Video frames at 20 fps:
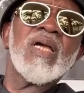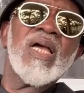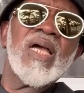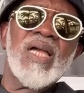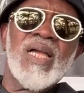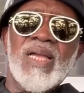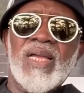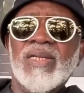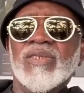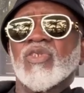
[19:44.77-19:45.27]

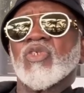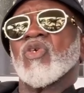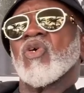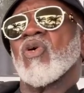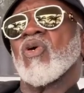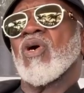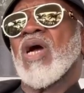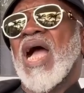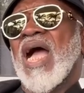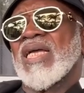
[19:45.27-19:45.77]
Uh,
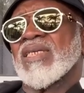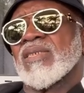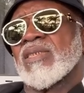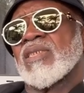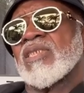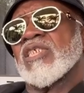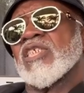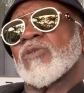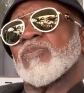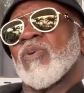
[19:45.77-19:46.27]
so I
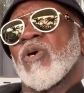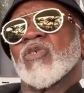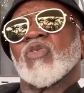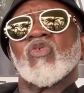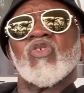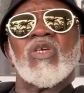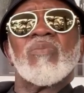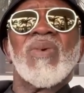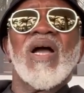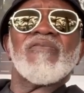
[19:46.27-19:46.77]
still spoke
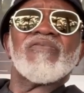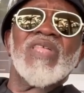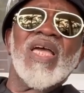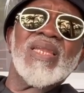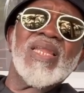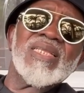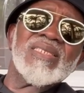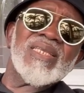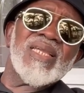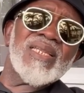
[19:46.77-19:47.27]
to him after
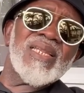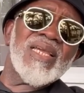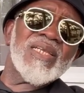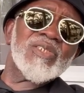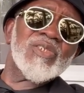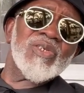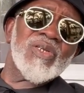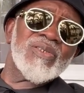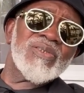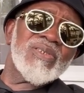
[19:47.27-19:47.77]
that
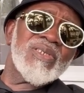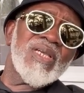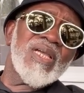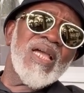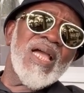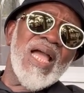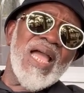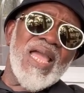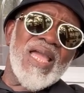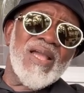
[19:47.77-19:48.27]
election.
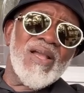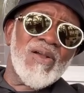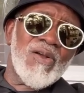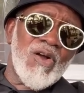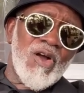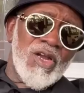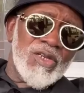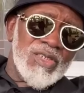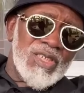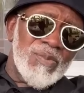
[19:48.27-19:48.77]
I
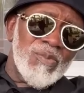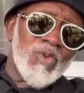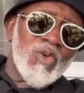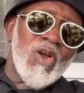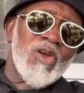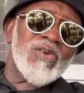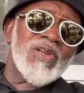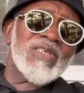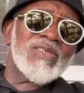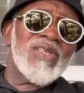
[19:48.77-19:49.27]
hugged him,
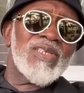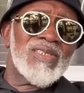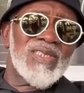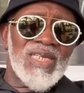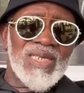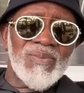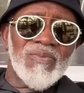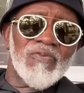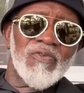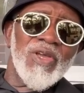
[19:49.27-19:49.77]

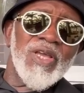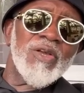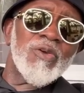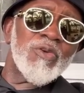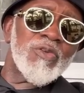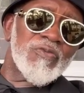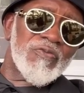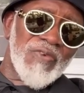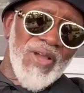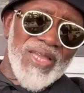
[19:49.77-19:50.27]
congratulated him for a
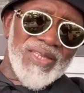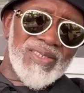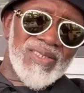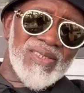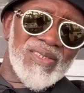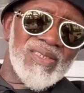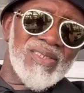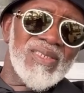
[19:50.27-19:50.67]
good fight.